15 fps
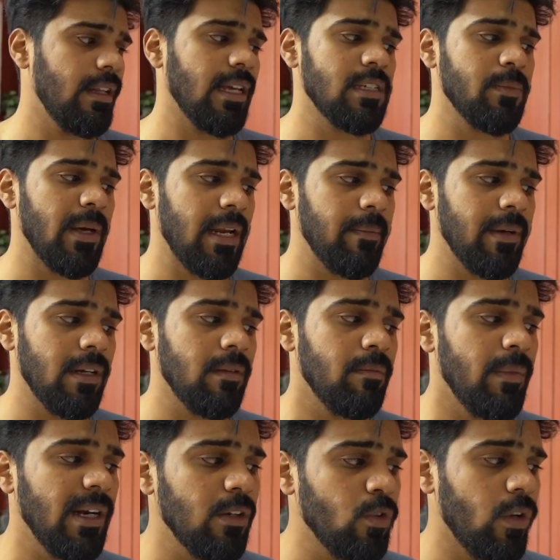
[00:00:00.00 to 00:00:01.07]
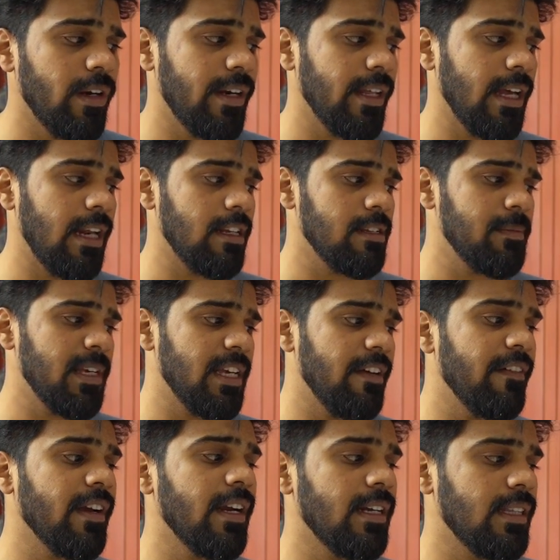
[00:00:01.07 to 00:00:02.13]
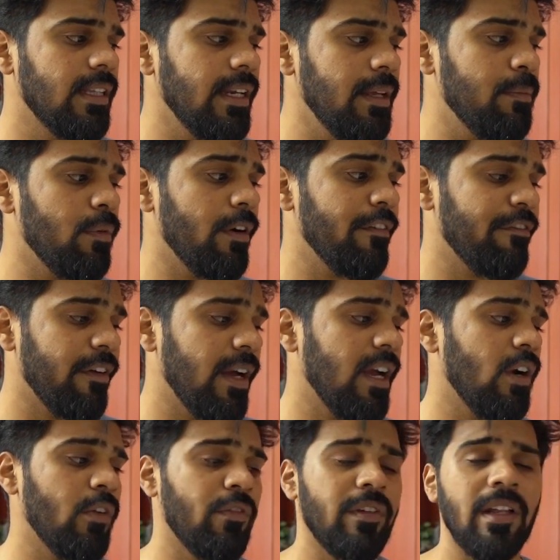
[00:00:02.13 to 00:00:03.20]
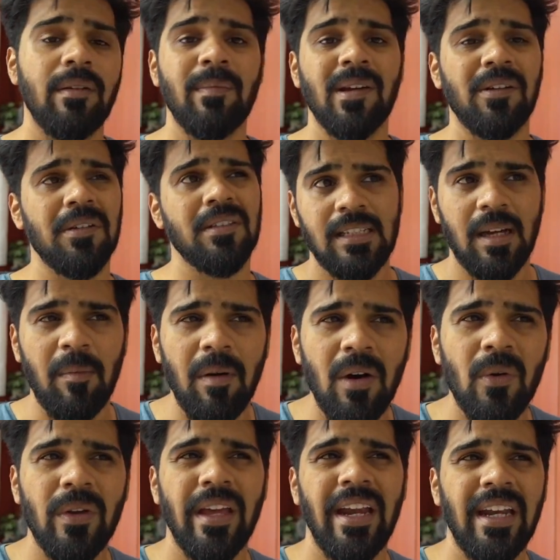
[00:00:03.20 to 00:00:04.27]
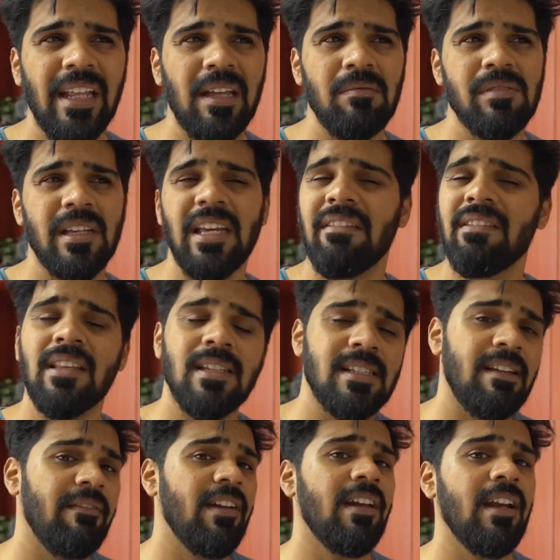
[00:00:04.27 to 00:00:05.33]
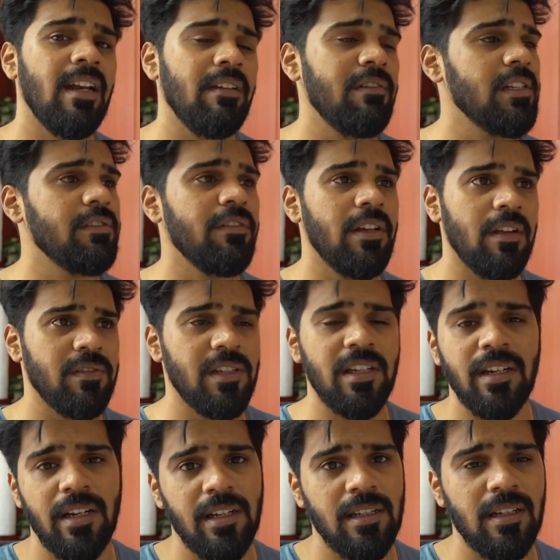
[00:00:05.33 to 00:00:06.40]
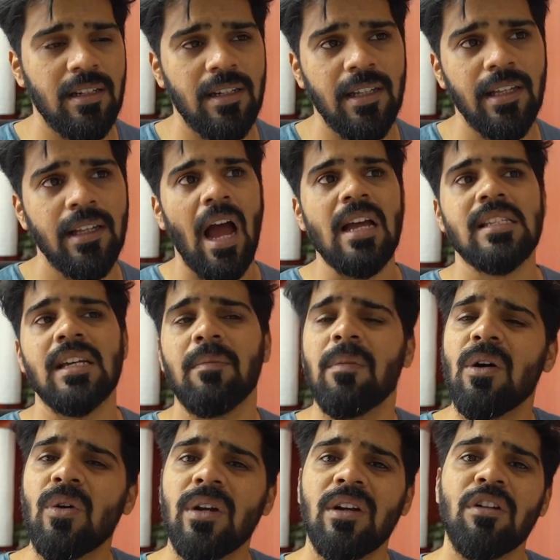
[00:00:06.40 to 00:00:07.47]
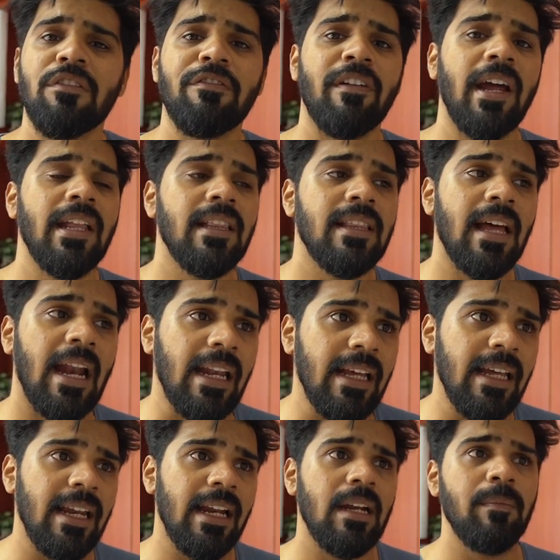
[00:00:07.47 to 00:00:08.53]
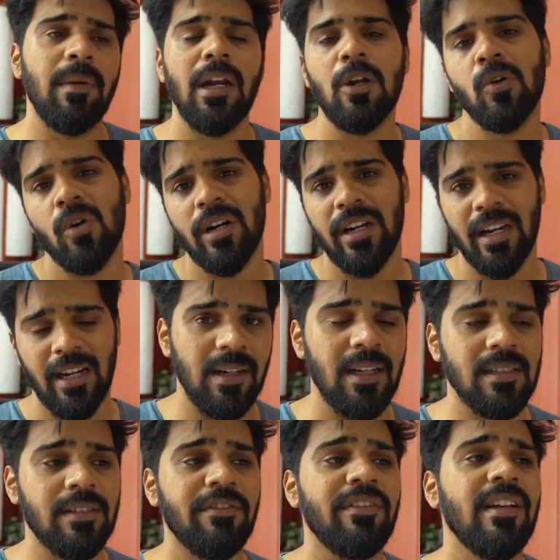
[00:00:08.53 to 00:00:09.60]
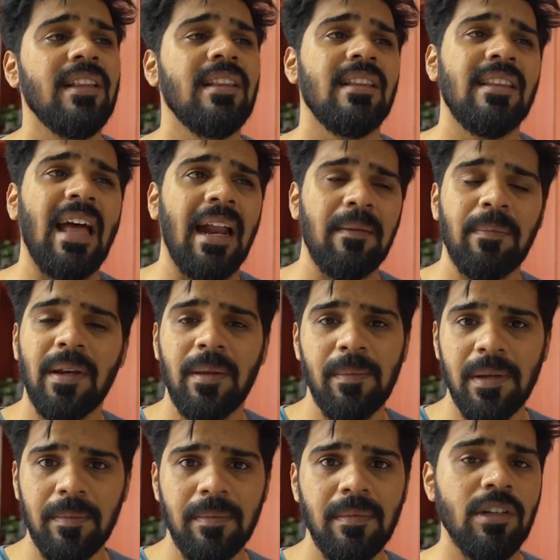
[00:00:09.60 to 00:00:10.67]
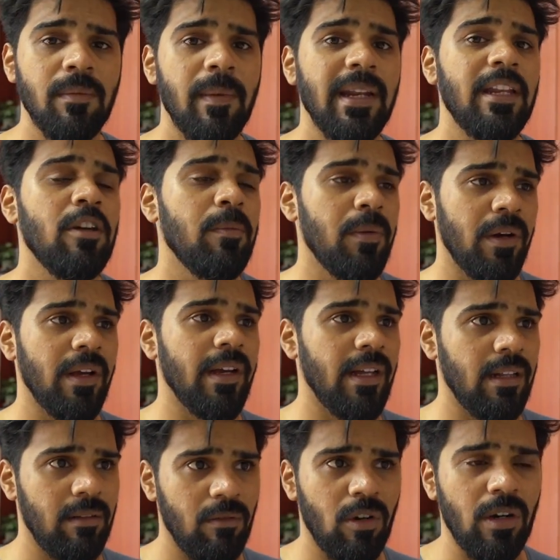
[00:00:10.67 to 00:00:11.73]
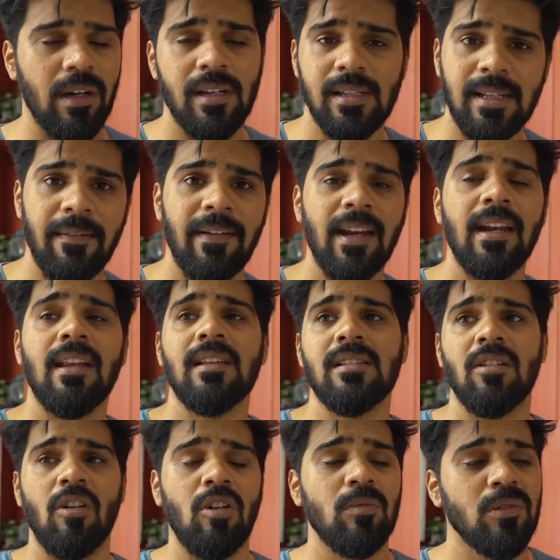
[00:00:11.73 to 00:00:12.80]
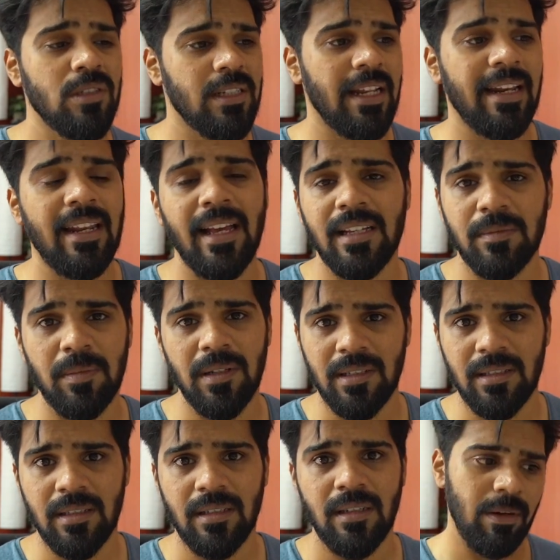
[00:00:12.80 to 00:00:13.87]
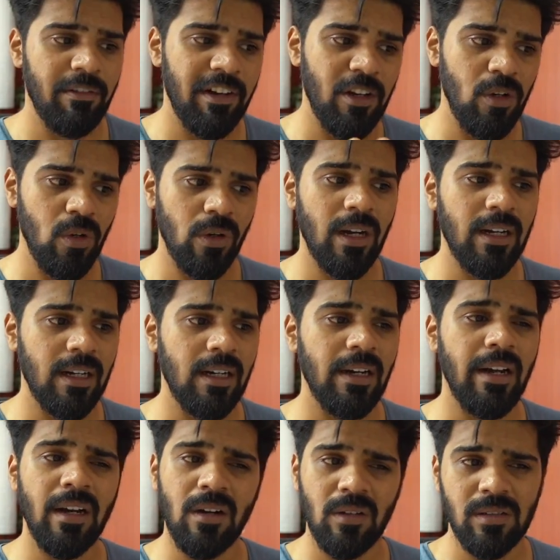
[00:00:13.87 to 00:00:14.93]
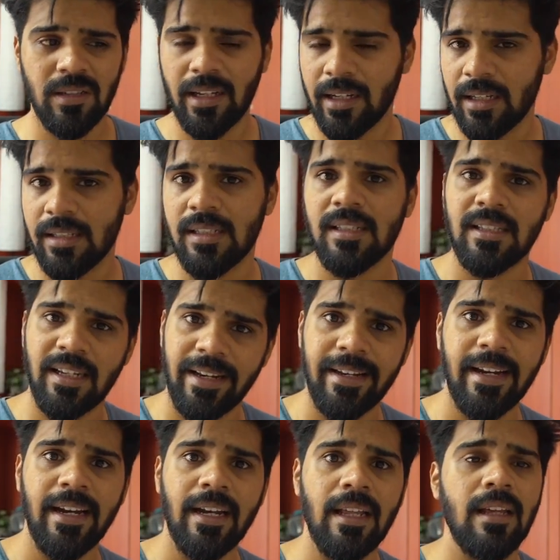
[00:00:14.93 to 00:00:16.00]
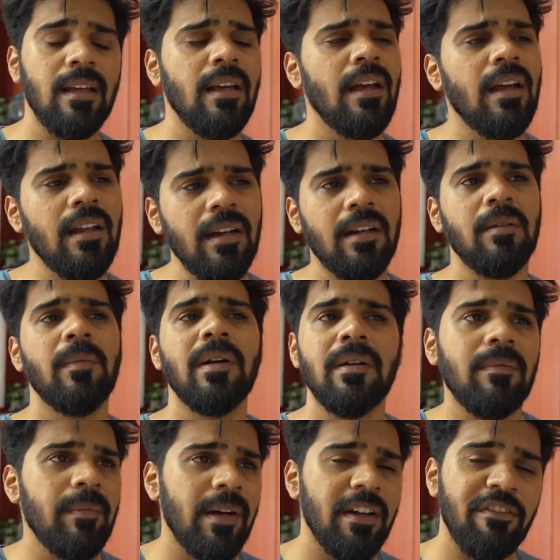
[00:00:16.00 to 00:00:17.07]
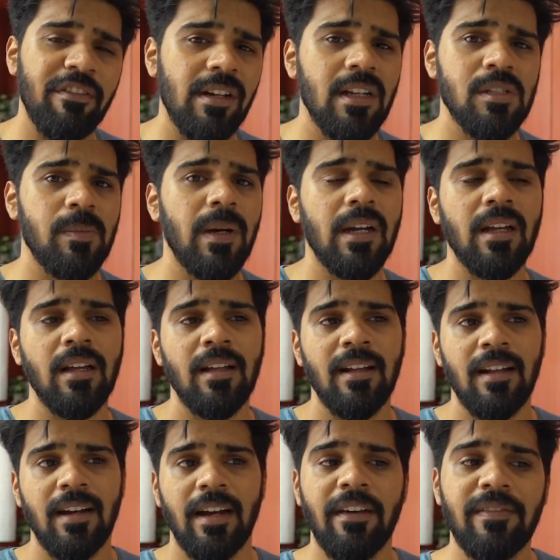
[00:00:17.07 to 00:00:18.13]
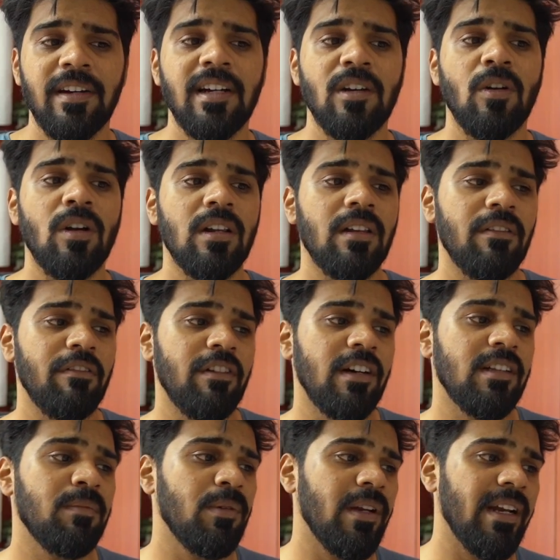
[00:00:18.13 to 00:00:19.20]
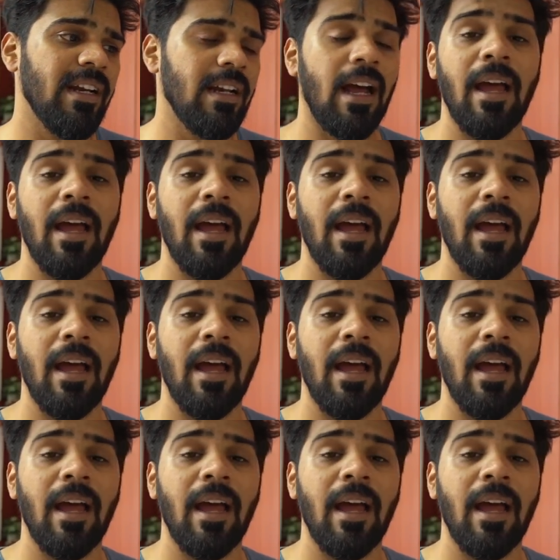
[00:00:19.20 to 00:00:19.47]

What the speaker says: Next parameter, build quality, I'll be giving it 3.5 out of 10 because somehow KTM's, even the 790 which we have seen recently, I somehow did not find that great build quality. It doesn't feel that premium for the money you're putting in. What, 790 is almost 10 lakhs plus, but when you look at it, it looks like a 390, a little bit better finish, but definitely not worth putting.